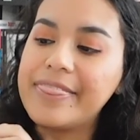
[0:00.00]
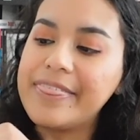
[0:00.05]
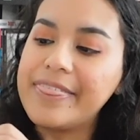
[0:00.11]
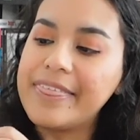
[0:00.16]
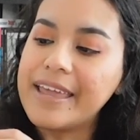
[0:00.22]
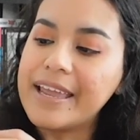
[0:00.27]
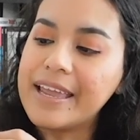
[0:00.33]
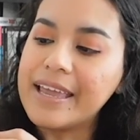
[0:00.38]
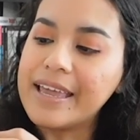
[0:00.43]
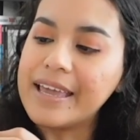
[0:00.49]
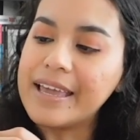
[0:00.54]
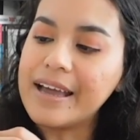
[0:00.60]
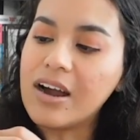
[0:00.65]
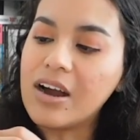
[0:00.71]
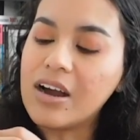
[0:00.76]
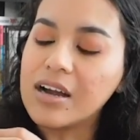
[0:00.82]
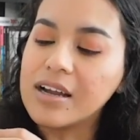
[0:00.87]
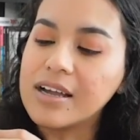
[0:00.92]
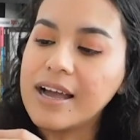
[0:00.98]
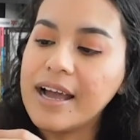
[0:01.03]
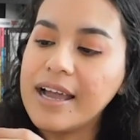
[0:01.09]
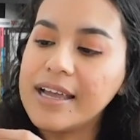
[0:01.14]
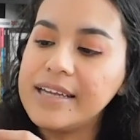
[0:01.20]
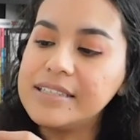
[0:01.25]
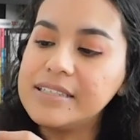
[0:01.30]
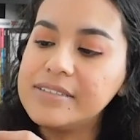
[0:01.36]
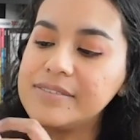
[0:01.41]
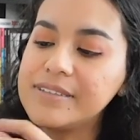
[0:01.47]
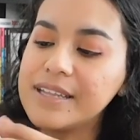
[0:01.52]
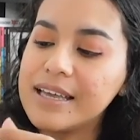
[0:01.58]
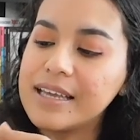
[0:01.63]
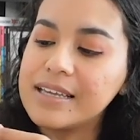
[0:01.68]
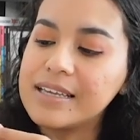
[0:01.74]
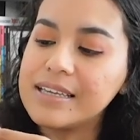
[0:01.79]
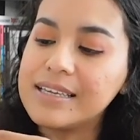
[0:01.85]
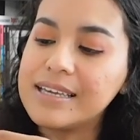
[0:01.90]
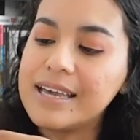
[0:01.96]
They are kind of like,
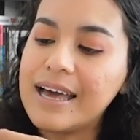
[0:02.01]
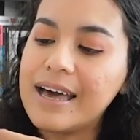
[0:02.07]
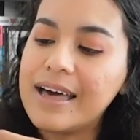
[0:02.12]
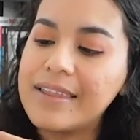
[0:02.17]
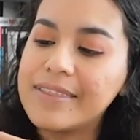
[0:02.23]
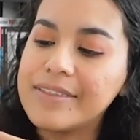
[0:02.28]
yeah,